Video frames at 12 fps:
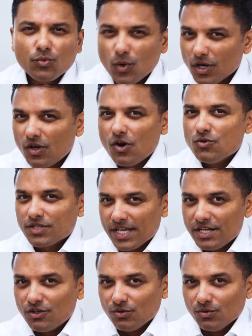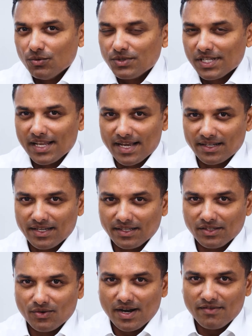what goes into
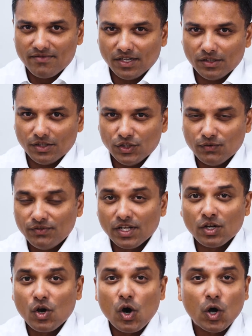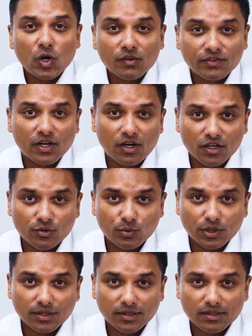selecting the right vendor? You've done all of the hard
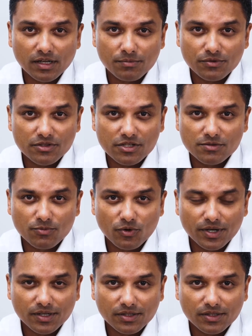work up to this point.